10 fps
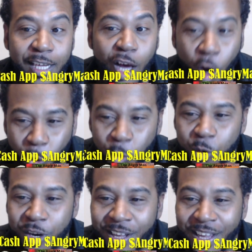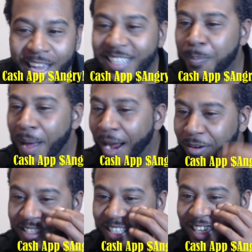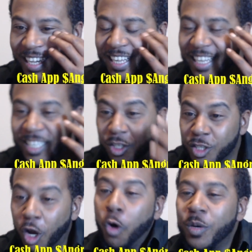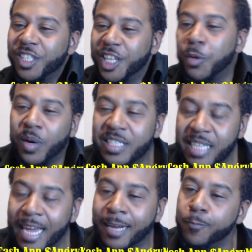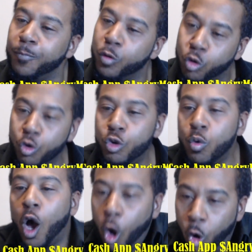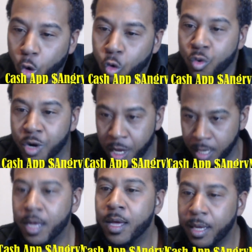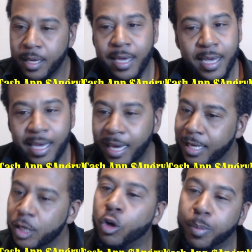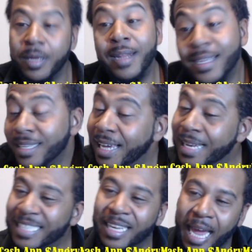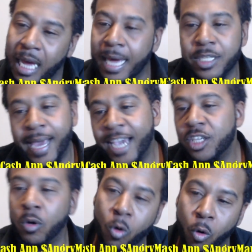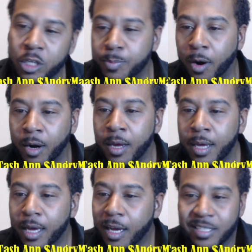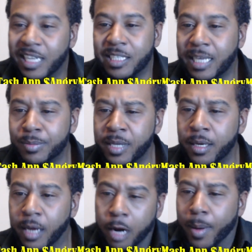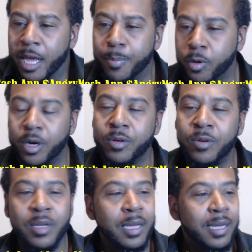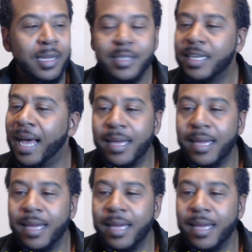own his hypocrisy. Zoe was literally saying, do you own your, and that's the lack of education on Corey's part, because he just kept saying, everybody hypocritical. See,